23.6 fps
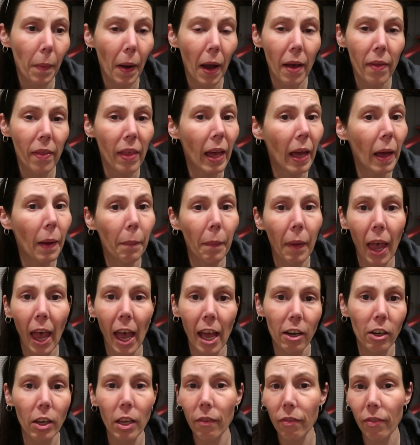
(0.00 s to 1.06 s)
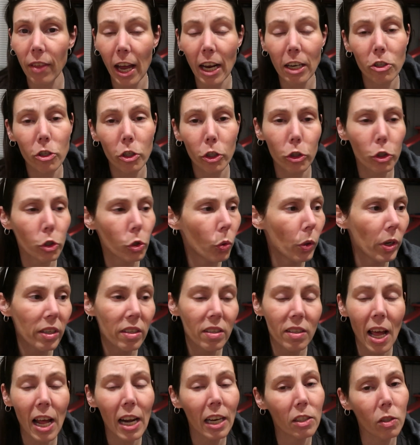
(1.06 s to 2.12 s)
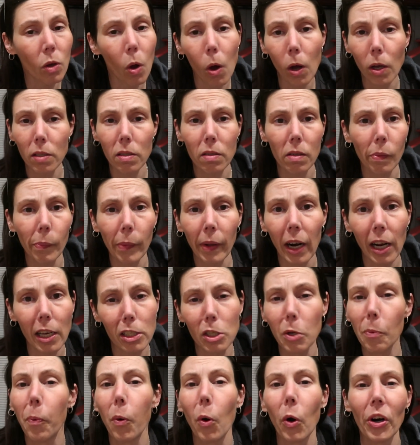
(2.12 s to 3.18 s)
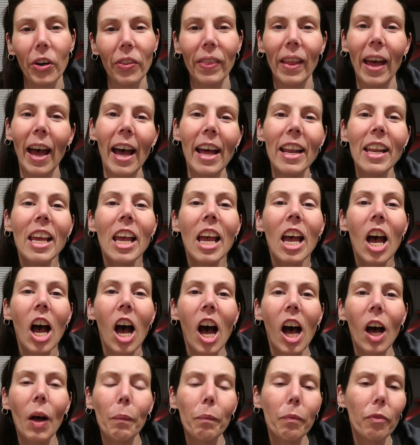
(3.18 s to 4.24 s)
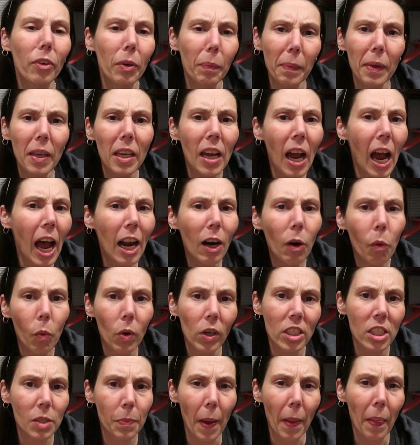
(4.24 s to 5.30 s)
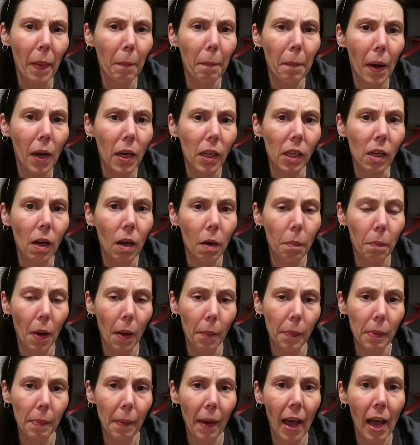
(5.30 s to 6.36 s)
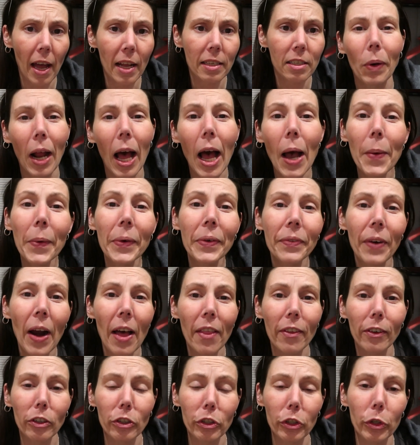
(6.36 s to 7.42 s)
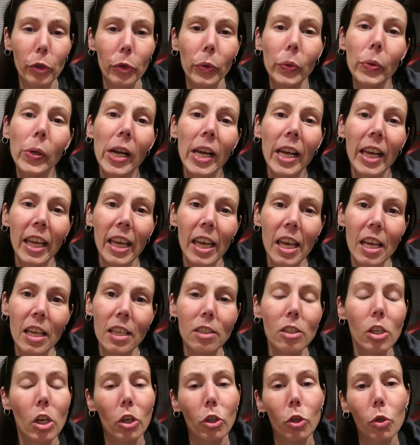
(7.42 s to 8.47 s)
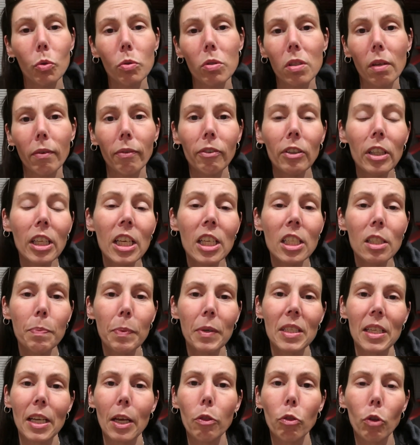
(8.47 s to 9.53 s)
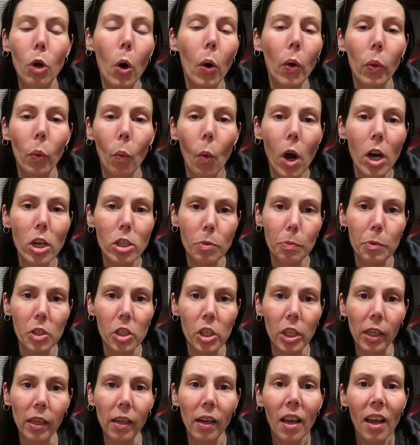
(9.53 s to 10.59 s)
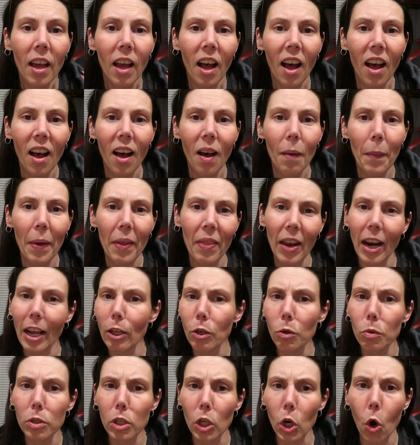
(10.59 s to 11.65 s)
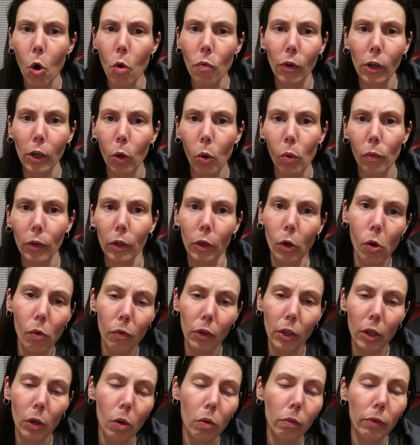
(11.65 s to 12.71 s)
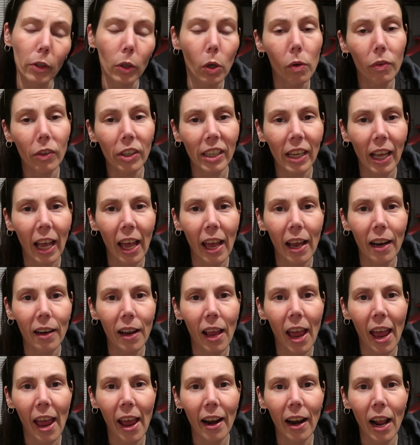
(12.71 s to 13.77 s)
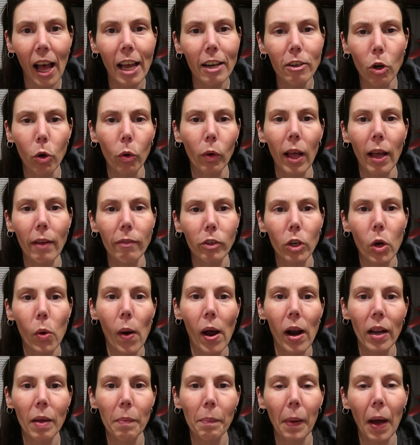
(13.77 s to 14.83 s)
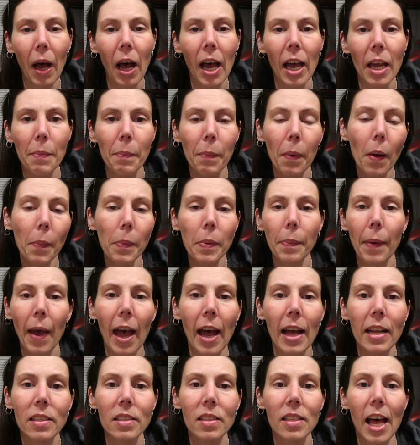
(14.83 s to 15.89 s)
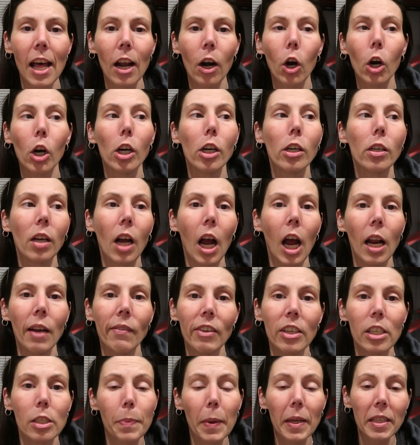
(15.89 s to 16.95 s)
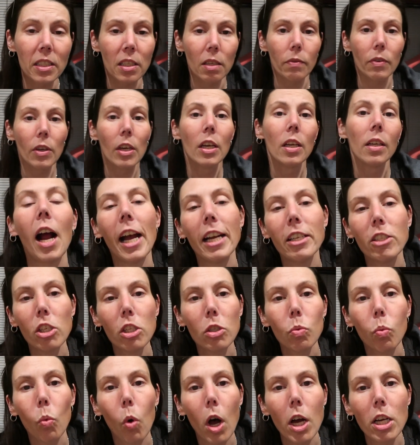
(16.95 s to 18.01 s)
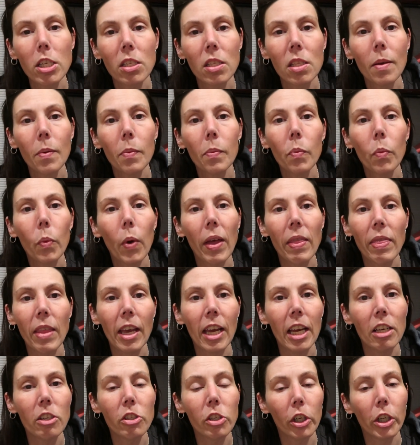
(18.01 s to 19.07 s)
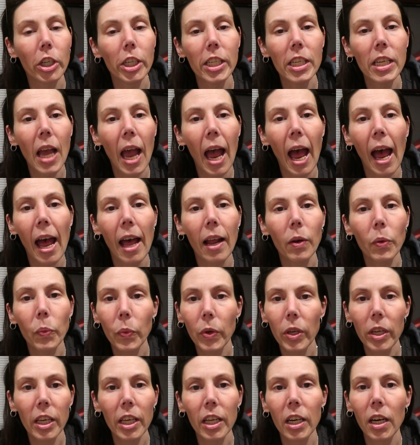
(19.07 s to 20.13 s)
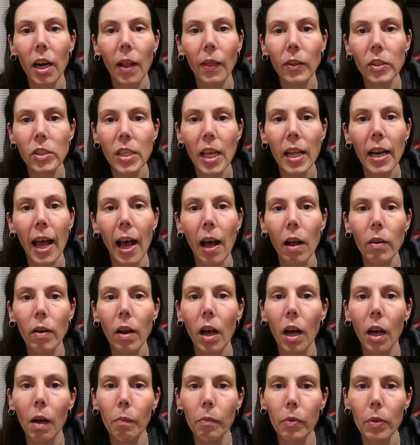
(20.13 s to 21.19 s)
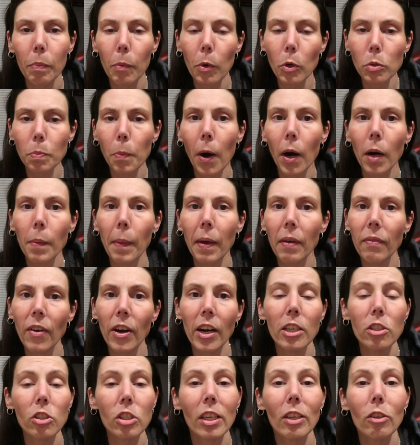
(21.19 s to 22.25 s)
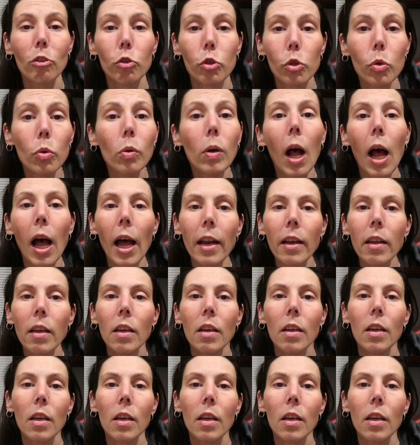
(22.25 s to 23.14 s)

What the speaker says: by them, and if that's your choice, that is awesome, and I support that. For me, I don't want to spend money on puppy pads. What I would rather do is use the fleece because I can throw it in the washing machine, and then I use it over and over and over and over and over again, and I don't have to go out and buy puppy pads that are kind of expensive. I just wash them when they get dirty, and we get another set out. For the most part, my ferrets do not